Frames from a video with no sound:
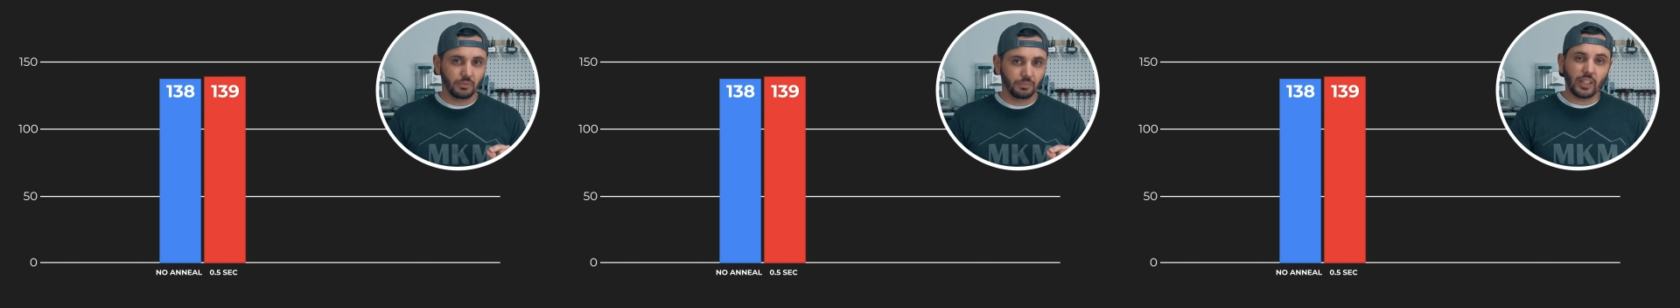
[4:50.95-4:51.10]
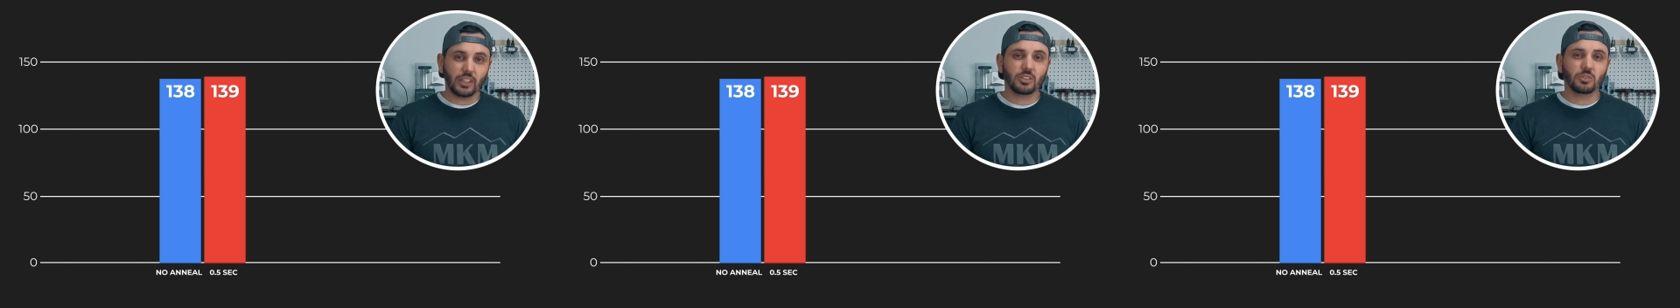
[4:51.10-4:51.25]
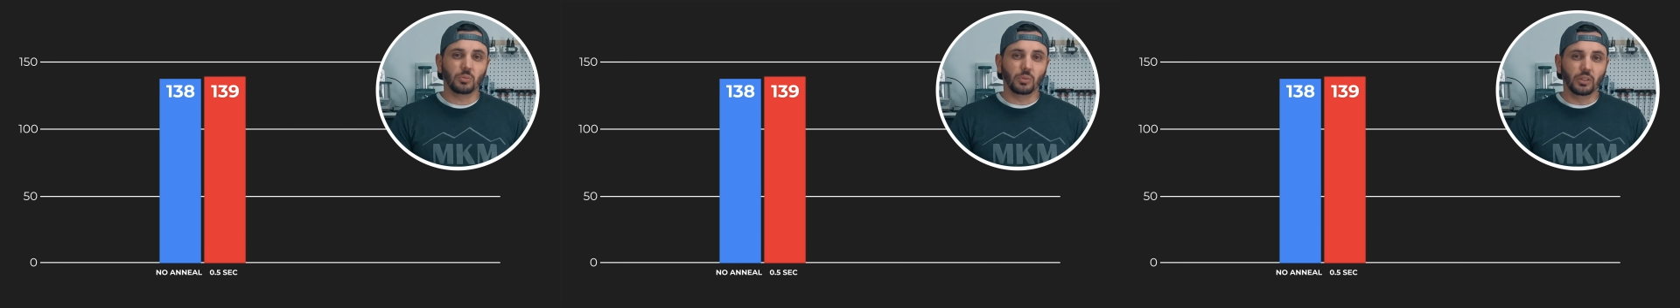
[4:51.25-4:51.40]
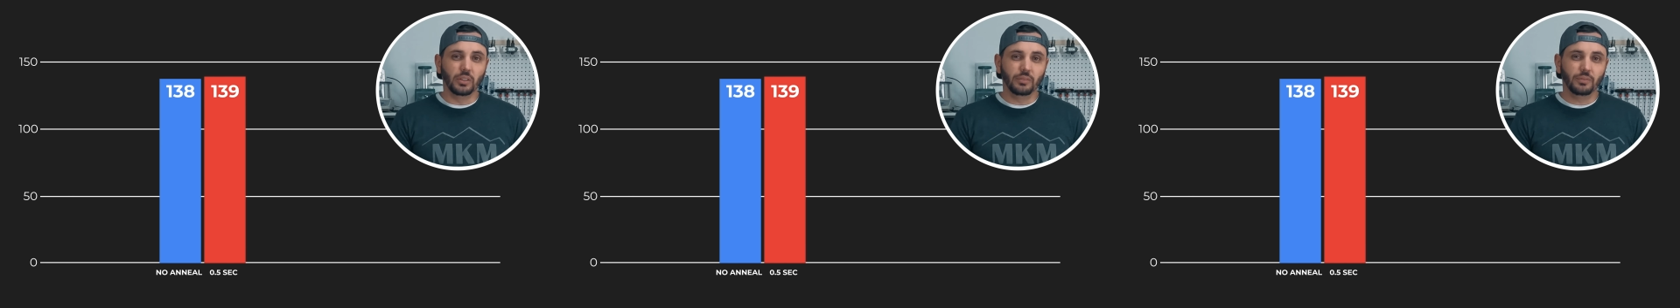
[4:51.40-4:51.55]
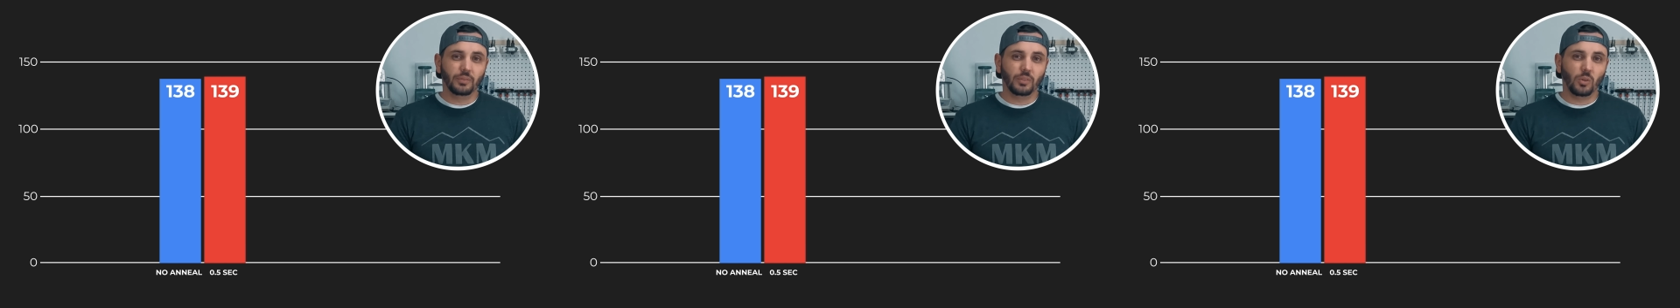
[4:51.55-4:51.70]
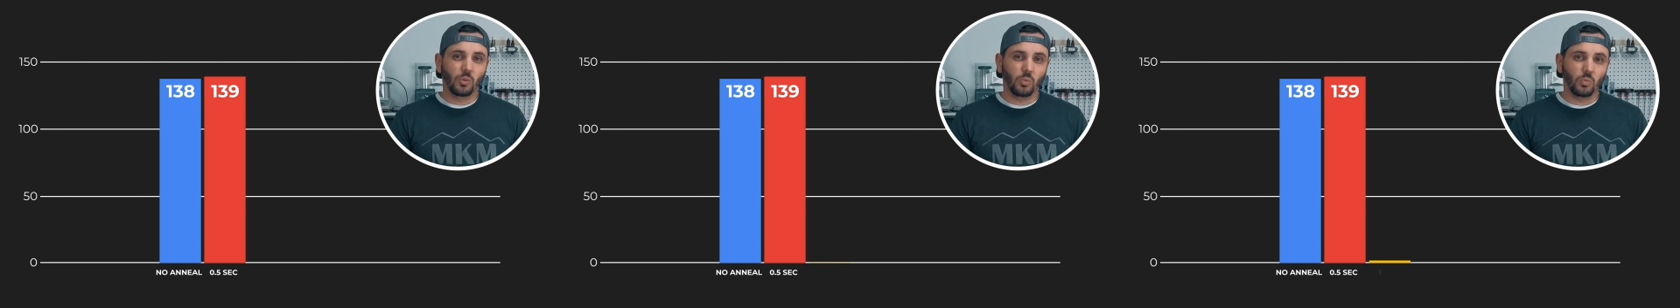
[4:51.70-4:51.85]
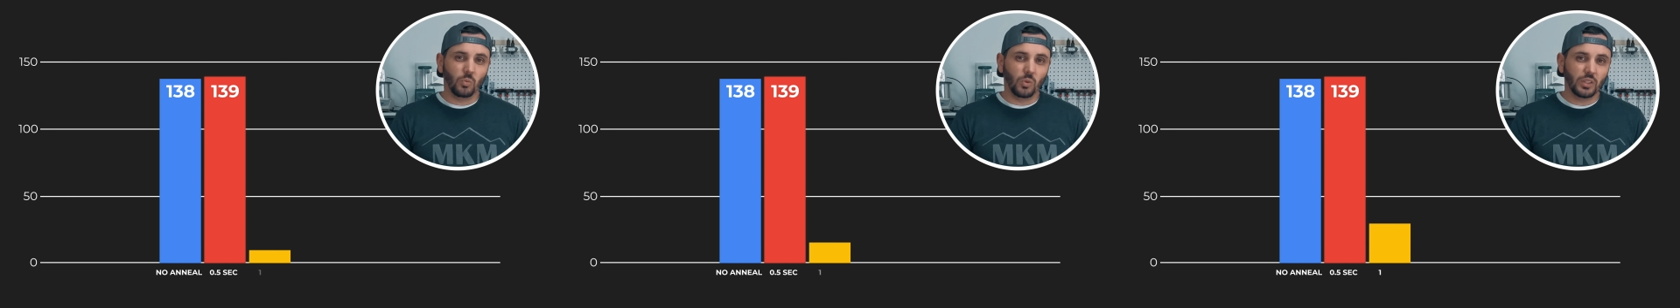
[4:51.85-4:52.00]
Next one,
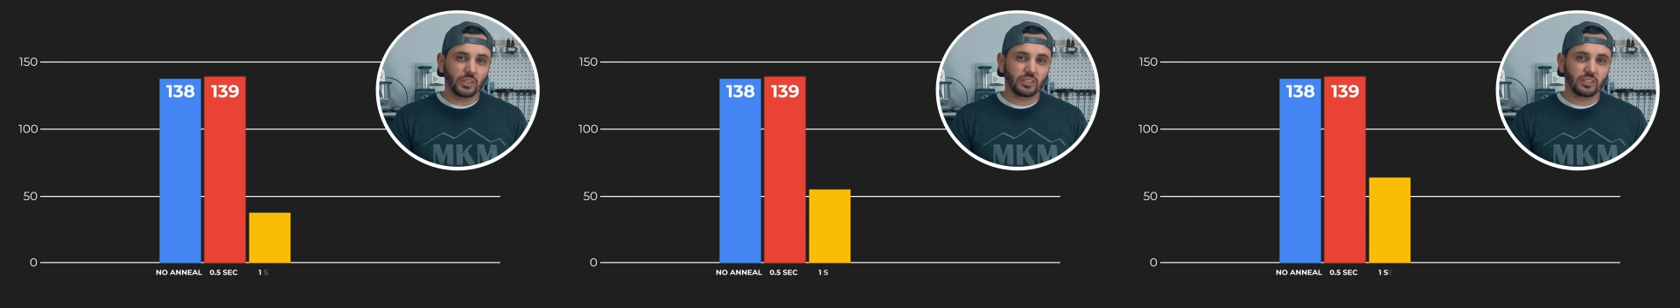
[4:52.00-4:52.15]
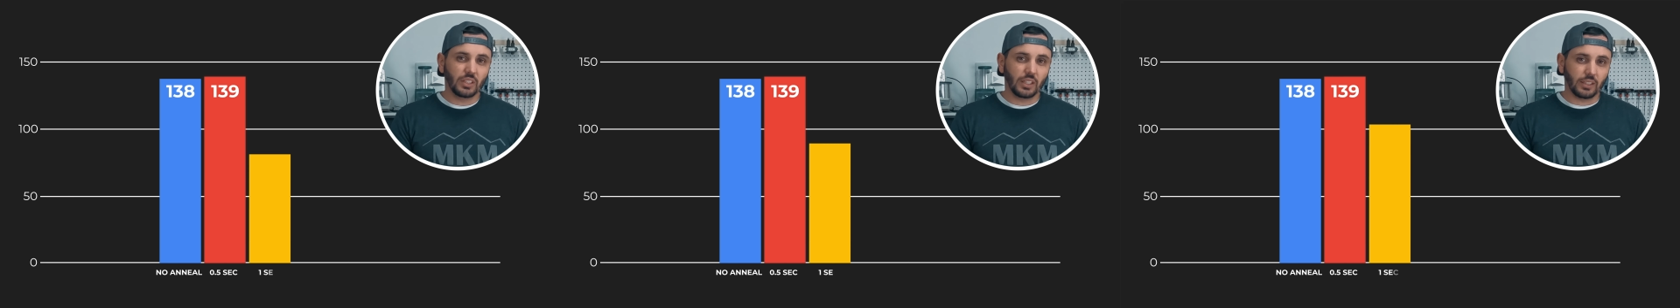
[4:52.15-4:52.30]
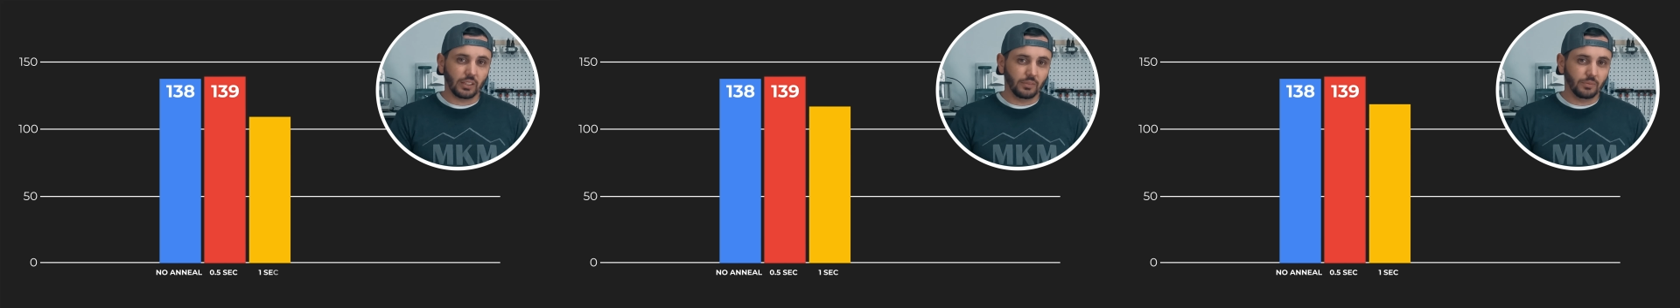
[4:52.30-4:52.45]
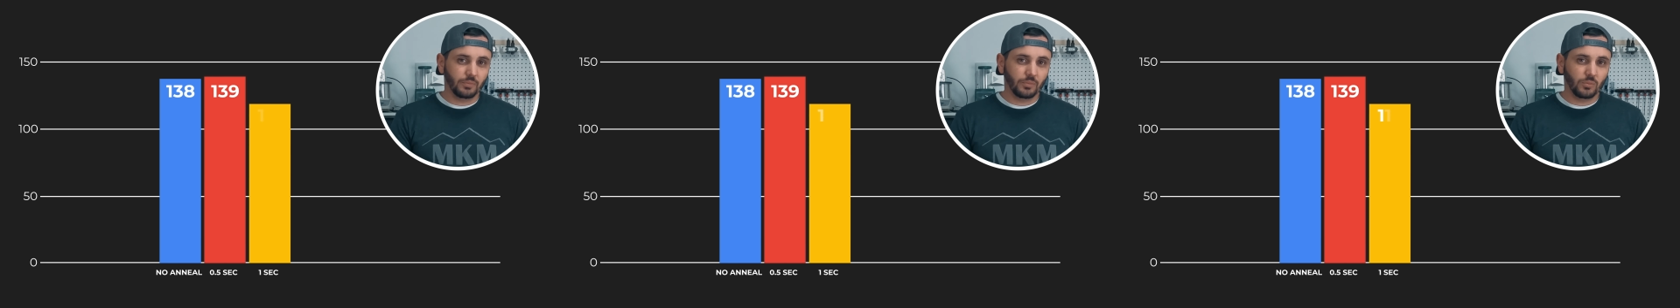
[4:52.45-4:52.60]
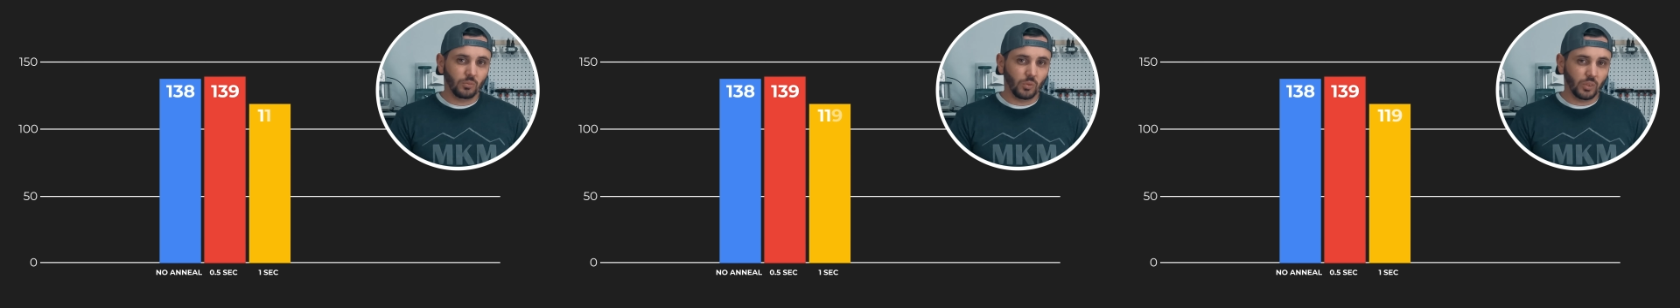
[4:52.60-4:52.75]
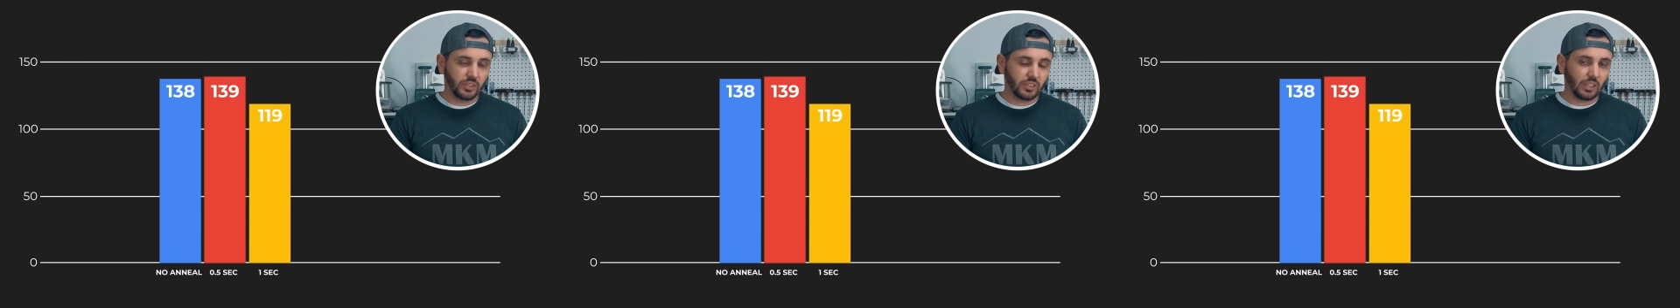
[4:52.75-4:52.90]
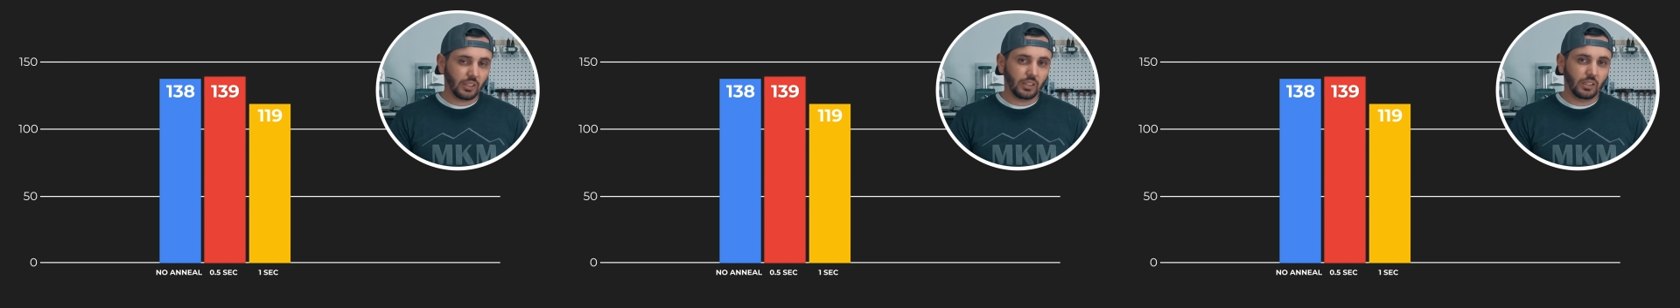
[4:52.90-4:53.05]
1 second. 1
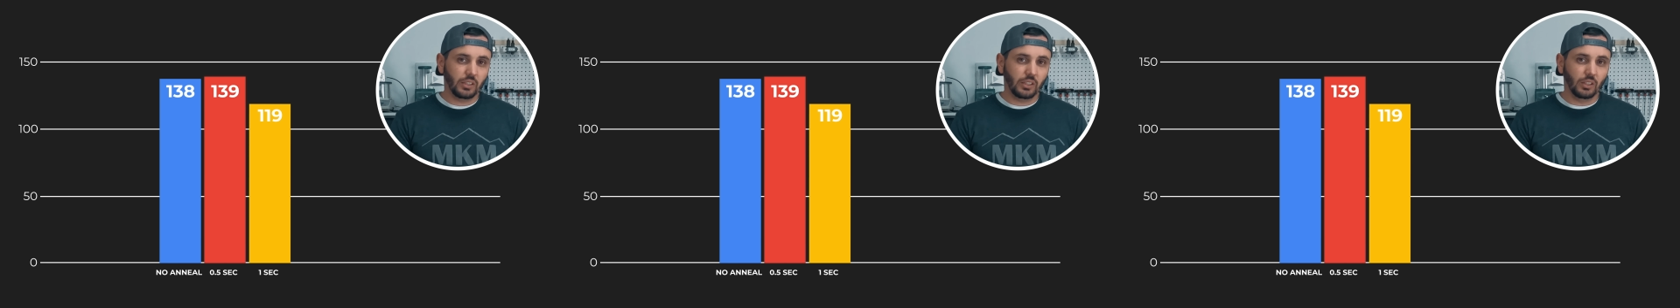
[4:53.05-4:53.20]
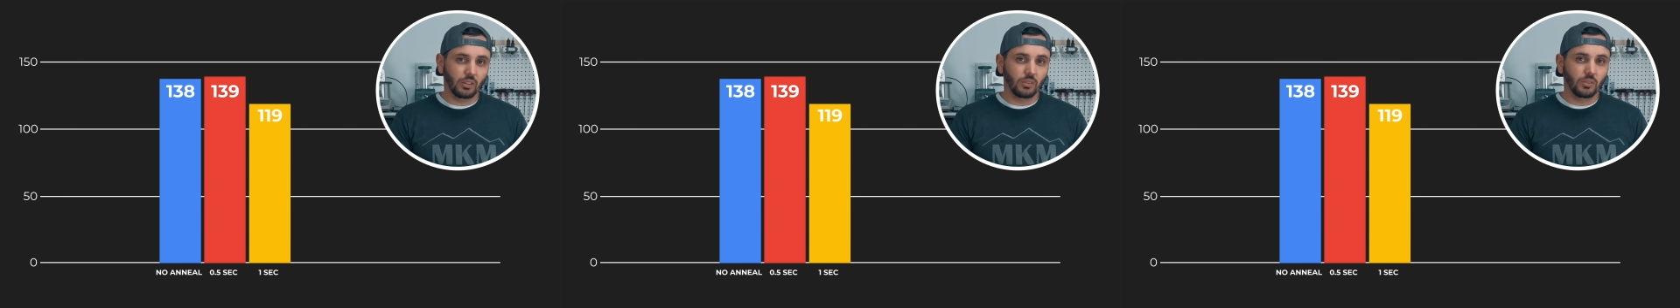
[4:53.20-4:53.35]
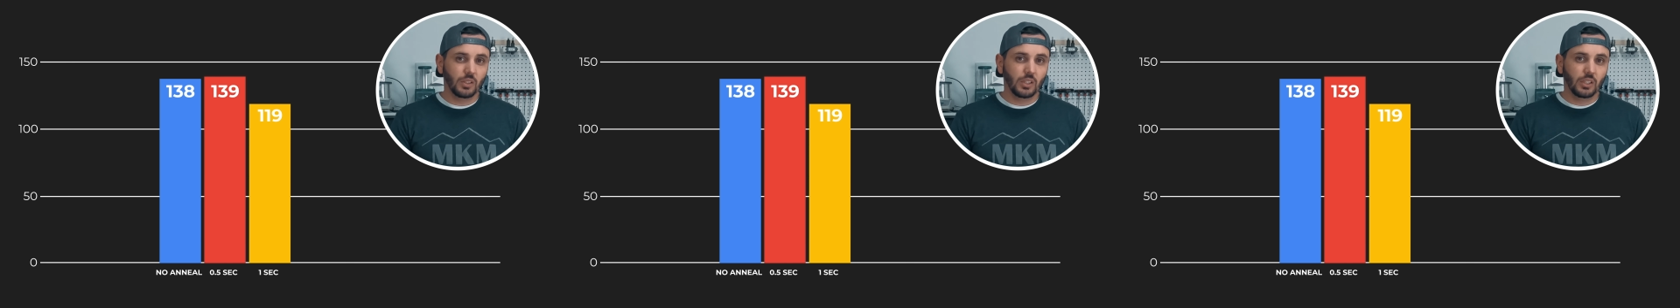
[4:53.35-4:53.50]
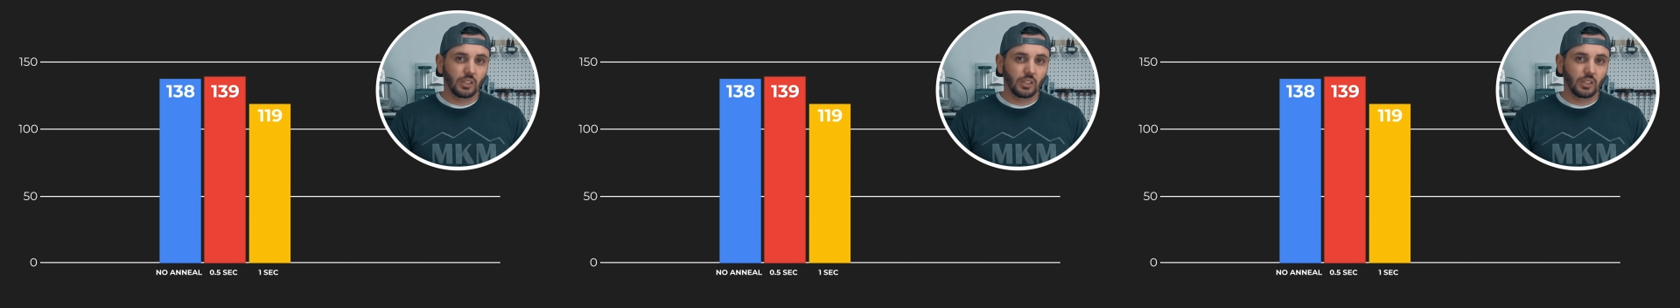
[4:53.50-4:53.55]
second anneal.